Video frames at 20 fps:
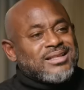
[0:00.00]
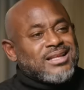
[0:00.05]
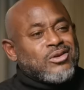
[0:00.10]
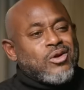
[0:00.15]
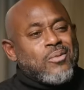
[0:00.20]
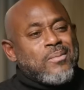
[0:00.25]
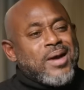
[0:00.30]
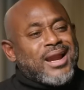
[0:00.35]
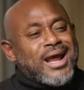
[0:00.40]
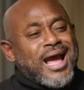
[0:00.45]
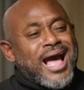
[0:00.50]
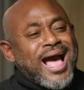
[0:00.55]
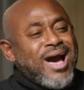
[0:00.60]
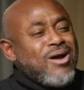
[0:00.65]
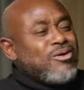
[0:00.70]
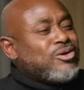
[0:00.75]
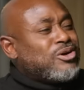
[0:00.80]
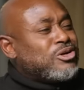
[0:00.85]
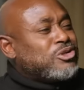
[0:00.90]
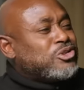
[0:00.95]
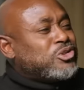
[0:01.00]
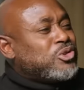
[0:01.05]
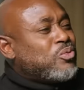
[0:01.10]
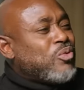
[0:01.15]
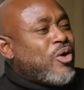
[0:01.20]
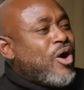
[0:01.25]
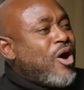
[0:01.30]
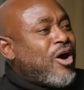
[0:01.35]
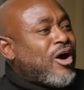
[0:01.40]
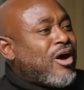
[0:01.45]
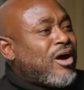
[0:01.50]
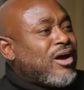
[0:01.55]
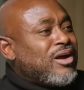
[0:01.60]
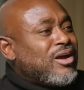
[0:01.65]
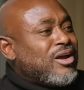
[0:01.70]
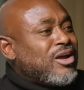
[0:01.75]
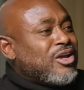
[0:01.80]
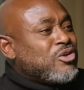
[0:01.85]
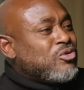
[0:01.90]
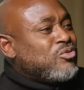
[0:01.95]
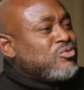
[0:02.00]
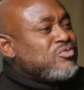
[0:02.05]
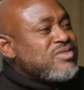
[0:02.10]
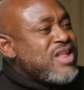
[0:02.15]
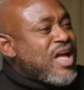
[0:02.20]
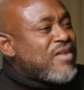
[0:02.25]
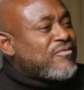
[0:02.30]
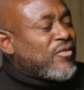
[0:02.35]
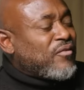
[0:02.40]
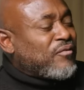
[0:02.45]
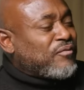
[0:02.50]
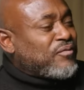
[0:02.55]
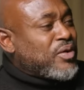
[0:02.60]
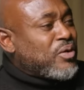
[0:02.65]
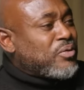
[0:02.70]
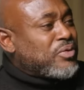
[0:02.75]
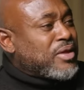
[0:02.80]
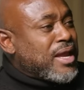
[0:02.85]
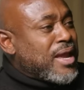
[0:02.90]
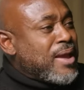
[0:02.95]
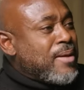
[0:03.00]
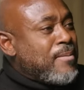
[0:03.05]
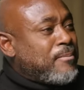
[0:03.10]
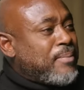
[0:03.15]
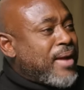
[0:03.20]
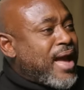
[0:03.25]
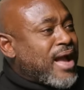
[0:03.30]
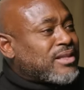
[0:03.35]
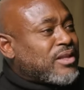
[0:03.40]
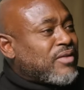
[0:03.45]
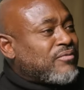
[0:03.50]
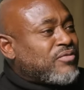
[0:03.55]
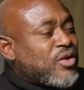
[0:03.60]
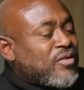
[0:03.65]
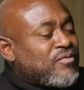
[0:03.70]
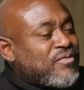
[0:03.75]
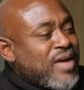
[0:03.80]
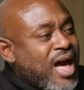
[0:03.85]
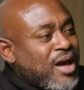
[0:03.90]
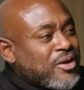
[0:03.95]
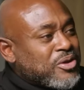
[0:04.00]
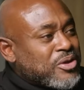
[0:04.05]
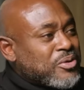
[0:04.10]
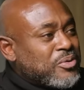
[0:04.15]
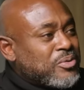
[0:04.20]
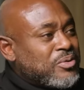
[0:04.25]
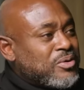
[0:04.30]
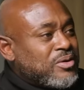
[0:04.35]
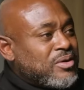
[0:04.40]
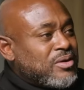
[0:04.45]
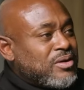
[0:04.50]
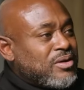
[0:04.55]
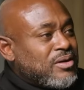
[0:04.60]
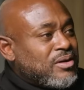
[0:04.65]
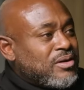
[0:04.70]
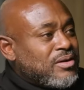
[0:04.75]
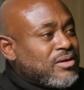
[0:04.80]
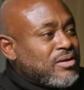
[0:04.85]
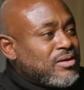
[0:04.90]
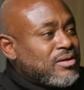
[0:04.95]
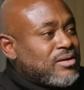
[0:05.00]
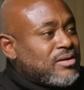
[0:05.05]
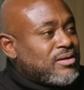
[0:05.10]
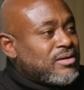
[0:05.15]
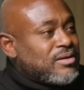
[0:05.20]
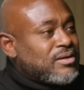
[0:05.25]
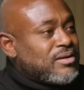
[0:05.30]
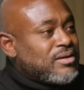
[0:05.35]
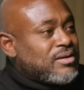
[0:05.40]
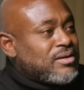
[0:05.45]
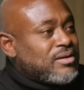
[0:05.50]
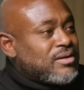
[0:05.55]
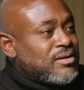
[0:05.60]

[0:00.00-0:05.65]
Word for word: then no matter how good you are, you'll never feel the impact of your value. Right.